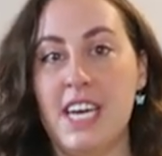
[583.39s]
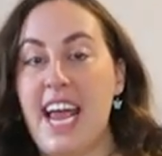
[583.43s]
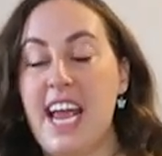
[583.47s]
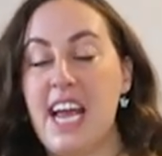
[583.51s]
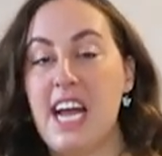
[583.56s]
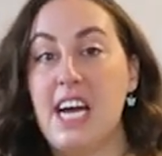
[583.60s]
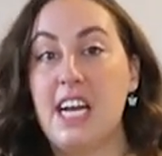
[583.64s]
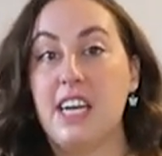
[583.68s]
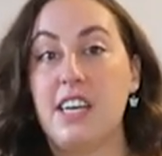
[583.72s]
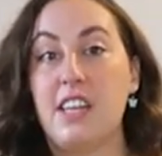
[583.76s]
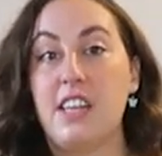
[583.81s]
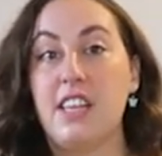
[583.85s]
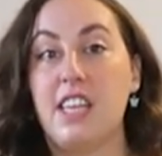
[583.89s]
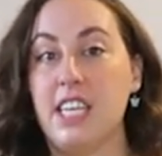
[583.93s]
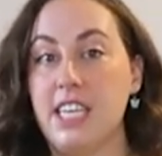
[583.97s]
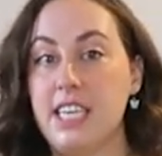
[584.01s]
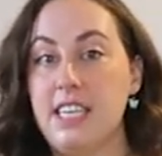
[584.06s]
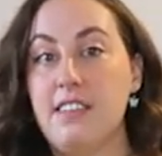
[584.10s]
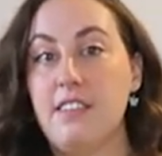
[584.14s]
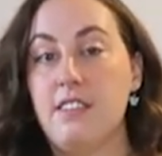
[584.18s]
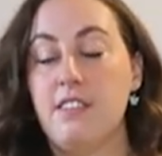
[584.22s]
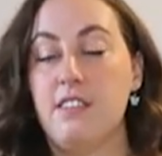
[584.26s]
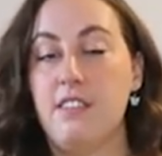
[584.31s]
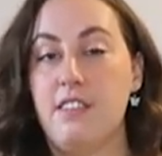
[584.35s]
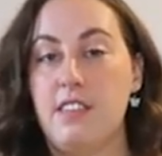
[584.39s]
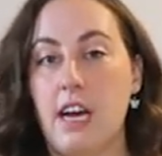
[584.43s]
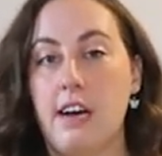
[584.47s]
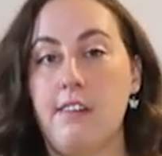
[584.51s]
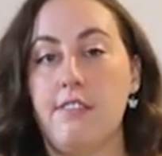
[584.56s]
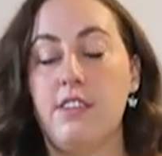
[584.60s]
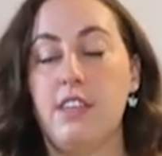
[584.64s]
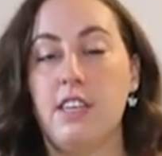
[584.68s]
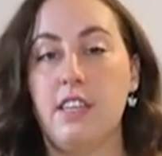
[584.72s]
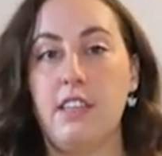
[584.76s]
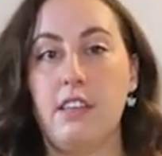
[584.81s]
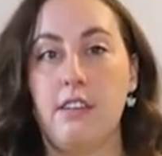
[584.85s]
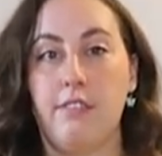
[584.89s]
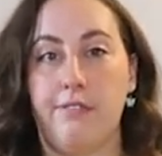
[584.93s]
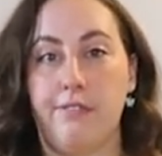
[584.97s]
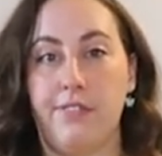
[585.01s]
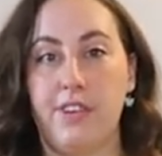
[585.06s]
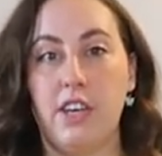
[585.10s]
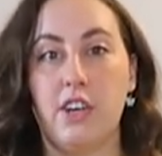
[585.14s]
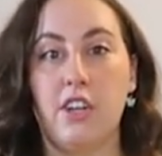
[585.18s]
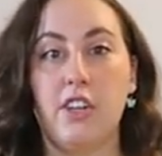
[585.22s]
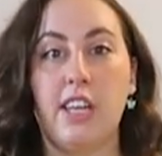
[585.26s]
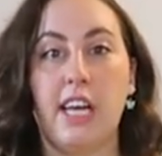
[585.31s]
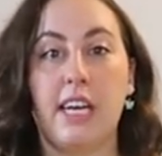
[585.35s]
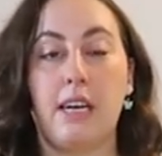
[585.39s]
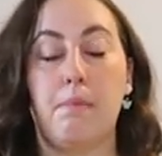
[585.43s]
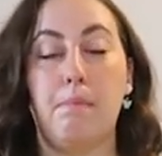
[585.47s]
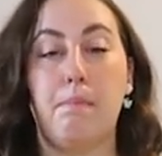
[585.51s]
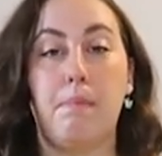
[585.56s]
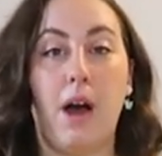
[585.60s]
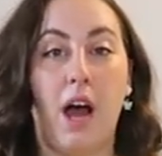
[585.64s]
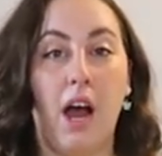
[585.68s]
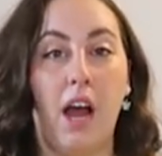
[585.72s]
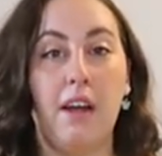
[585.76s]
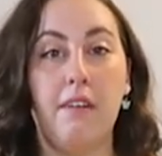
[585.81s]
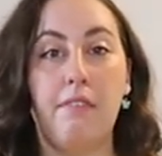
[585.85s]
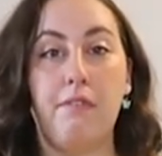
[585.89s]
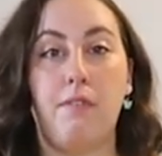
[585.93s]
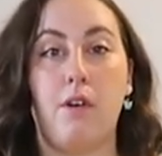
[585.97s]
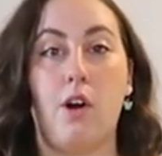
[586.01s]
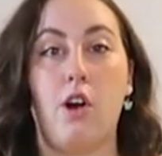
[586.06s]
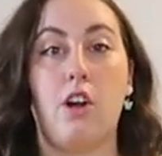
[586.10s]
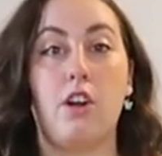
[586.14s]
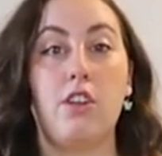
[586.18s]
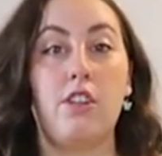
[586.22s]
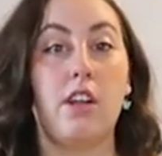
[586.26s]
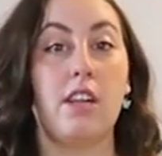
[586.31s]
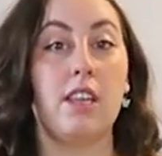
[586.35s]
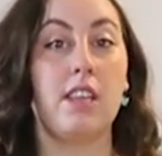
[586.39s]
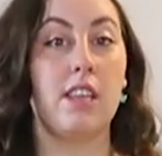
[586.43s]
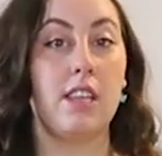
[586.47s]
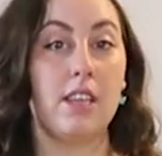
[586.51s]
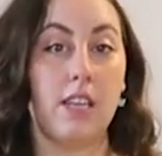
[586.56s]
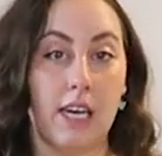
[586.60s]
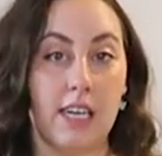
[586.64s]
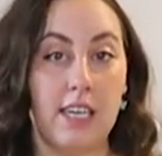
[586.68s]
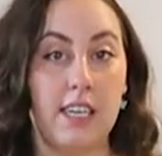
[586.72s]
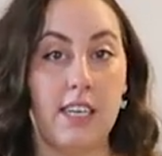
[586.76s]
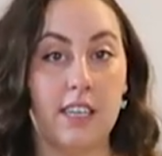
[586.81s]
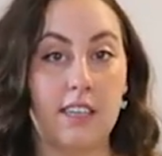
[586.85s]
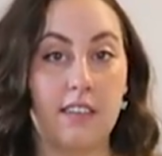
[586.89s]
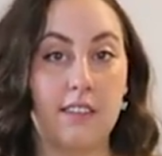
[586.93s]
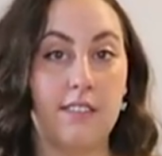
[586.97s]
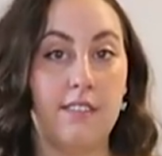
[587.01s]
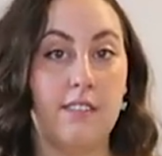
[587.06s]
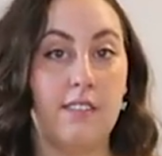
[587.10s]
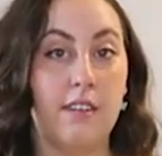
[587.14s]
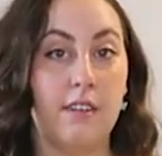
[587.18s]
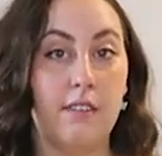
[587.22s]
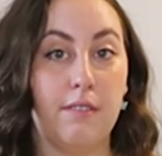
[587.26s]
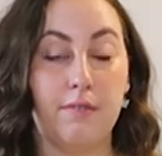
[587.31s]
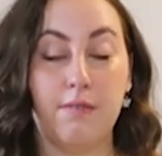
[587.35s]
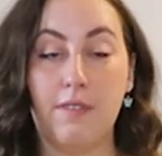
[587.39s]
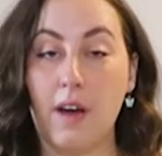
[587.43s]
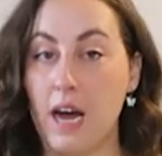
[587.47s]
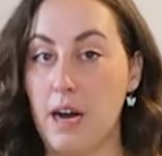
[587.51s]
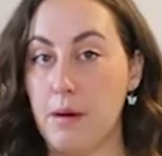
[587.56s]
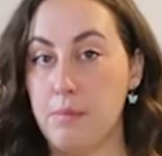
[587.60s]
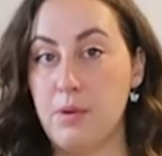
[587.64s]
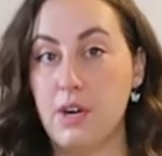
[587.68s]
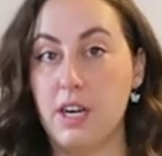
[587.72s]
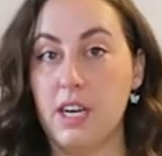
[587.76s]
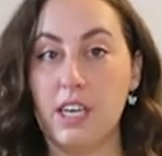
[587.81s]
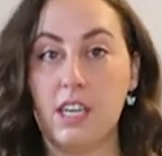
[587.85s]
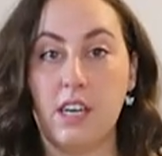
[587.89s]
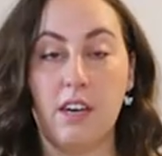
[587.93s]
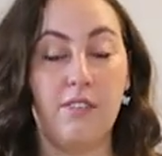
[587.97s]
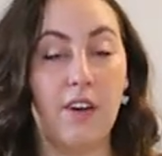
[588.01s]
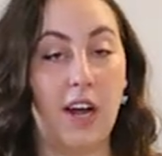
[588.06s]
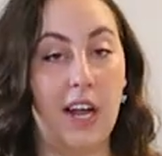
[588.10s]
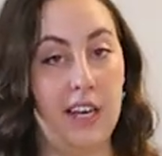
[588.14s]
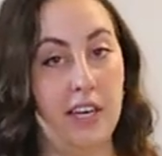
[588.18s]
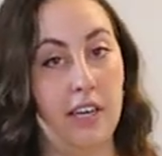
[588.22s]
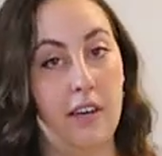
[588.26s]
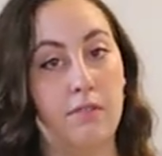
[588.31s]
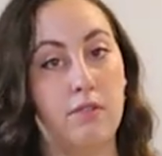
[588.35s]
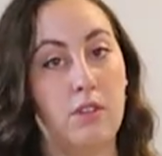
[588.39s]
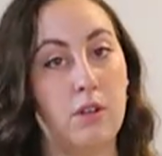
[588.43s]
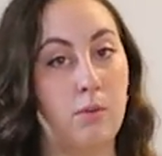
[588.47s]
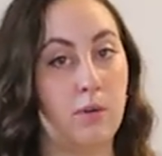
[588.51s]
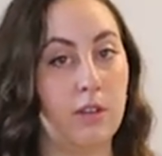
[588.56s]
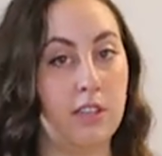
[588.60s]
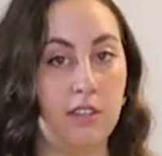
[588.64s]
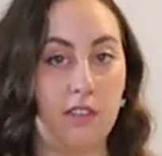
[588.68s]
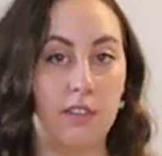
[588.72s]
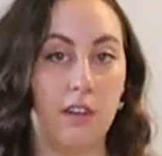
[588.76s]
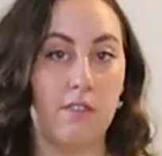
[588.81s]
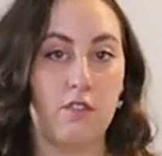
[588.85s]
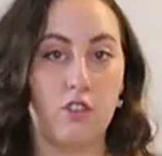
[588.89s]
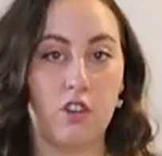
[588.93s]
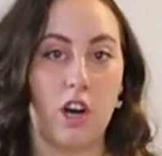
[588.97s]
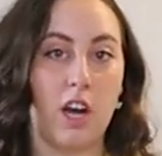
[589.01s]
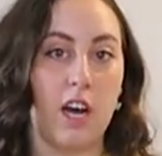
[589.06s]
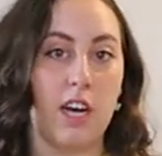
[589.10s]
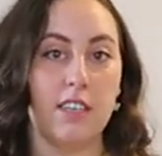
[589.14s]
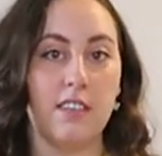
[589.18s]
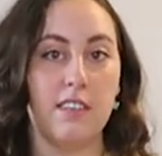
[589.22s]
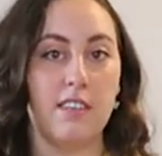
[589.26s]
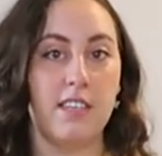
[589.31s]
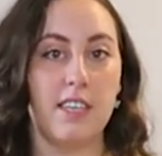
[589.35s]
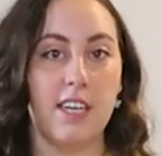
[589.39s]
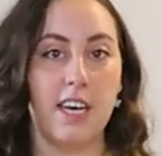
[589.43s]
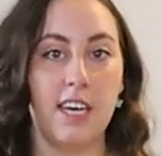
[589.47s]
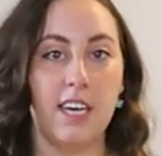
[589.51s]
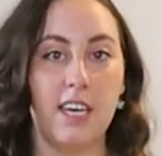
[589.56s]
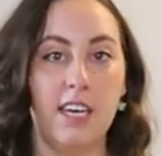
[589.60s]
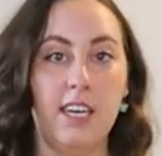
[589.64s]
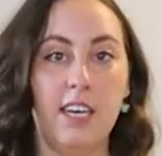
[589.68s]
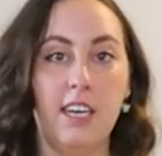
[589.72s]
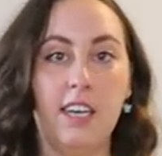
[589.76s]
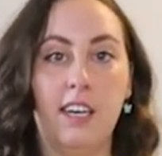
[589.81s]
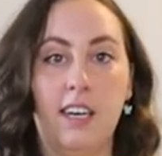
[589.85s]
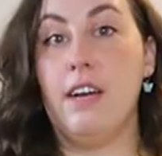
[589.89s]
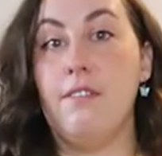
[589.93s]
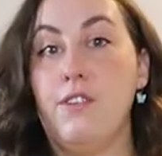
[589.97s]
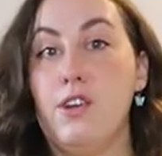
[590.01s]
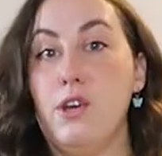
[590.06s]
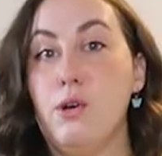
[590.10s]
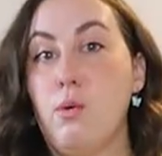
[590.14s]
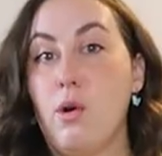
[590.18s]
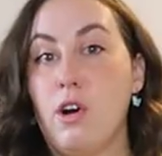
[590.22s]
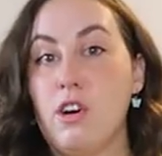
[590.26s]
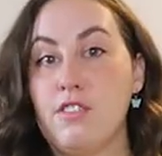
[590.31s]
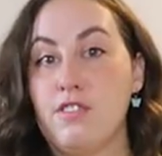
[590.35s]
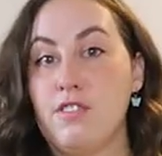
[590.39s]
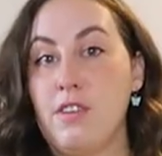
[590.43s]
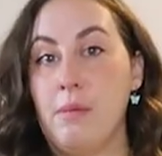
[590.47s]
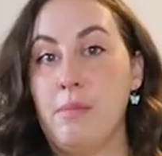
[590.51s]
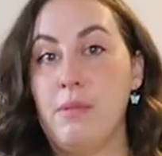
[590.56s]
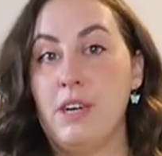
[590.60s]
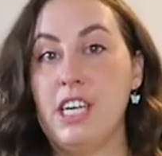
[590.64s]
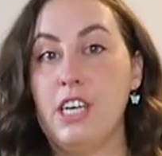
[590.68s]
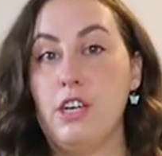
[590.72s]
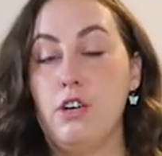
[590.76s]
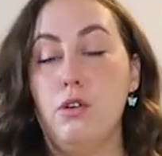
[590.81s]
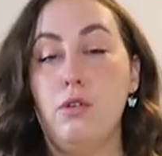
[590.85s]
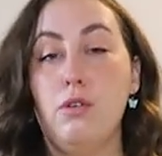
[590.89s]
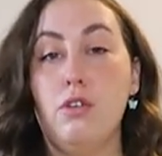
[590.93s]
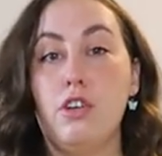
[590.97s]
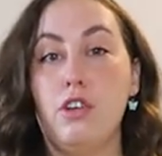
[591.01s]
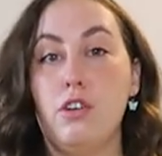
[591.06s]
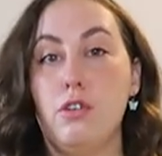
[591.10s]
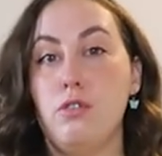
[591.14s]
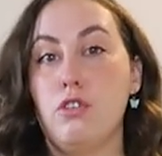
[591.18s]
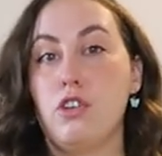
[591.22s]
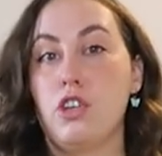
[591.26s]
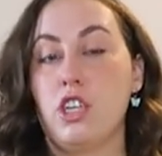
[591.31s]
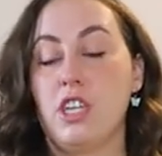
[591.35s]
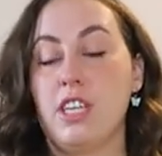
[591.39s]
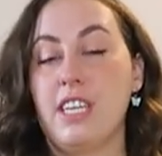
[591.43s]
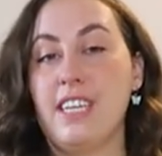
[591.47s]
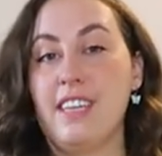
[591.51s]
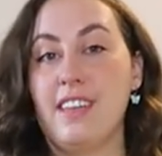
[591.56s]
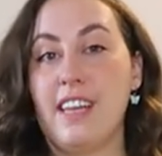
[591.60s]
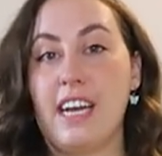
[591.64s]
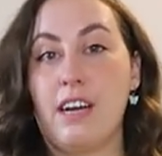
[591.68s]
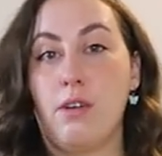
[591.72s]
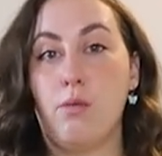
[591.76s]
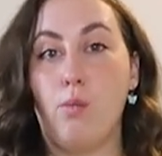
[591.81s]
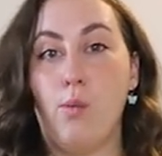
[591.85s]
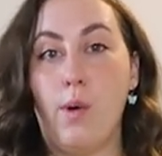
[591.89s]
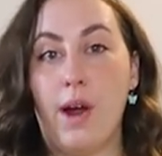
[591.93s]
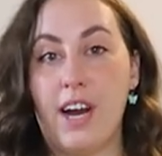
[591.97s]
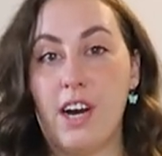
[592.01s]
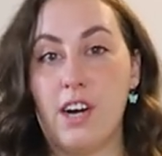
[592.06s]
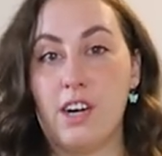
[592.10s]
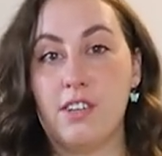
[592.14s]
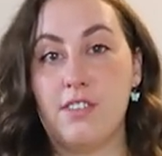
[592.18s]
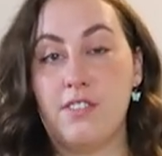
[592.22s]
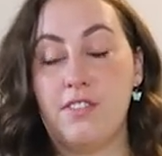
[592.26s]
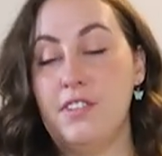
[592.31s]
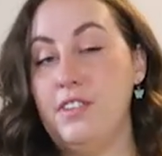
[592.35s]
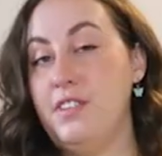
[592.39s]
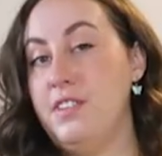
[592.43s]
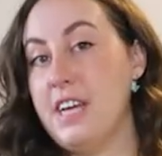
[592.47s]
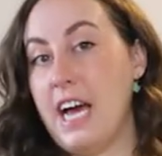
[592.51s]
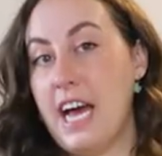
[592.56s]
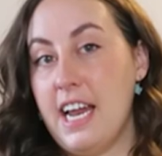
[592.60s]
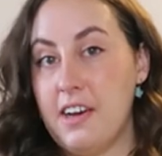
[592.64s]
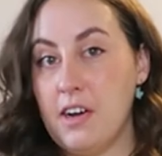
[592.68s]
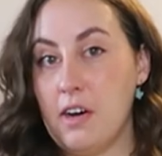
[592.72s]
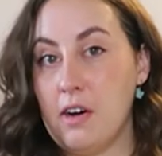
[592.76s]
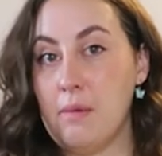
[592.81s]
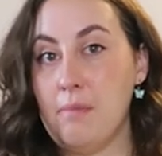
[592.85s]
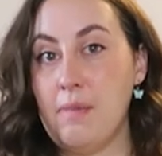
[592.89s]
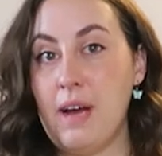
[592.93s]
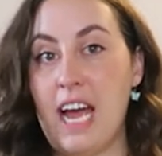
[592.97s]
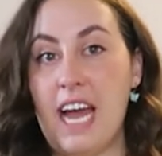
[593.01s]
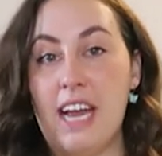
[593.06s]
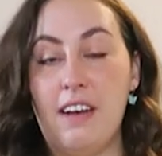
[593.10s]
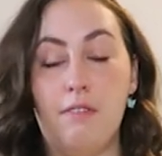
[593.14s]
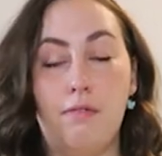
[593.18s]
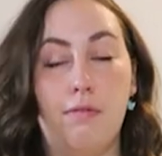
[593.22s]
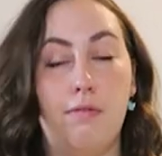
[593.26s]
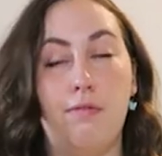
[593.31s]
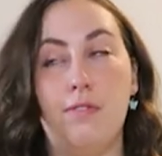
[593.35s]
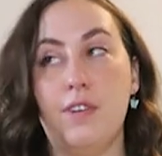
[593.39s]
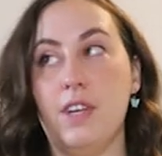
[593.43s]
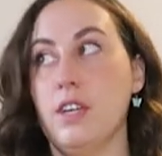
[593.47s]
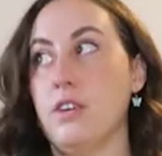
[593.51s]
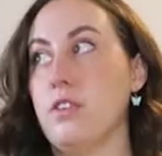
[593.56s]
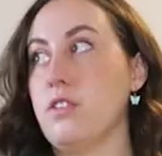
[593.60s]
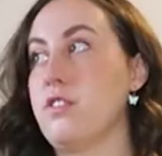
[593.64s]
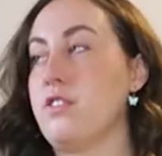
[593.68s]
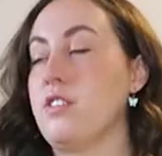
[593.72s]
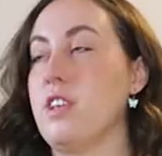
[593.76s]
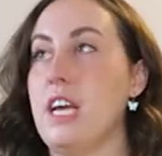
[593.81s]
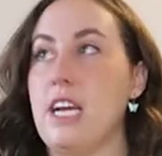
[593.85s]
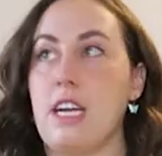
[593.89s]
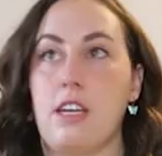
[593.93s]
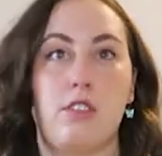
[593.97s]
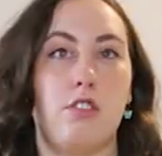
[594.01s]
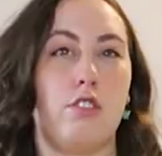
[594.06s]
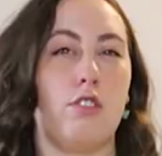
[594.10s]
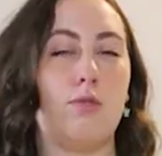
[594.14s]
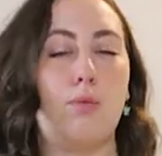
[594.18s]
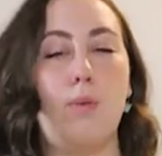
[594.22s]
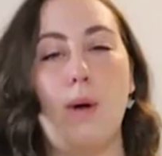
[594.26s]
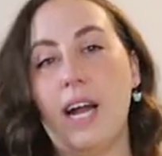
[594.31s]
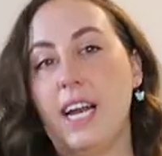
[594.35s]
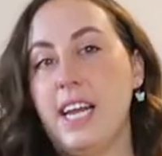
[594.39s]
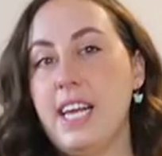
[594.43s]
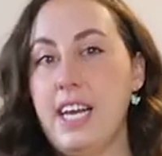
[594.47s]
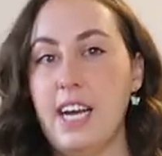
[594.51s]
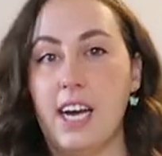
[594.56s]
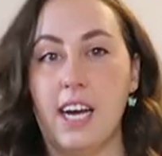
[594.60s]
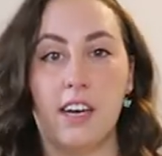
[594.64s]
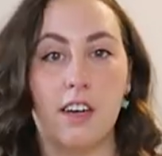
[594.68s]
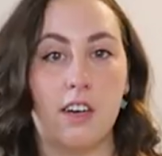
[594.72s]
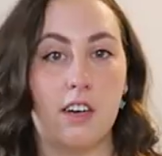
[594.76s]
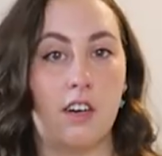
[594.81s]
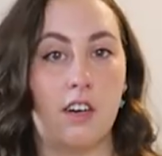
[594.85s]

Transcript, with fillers: And these definitely feel like by far the lightest fabric of any of the ones I've tried today. If you are somebody who usually like wears denim and feels like sweaty and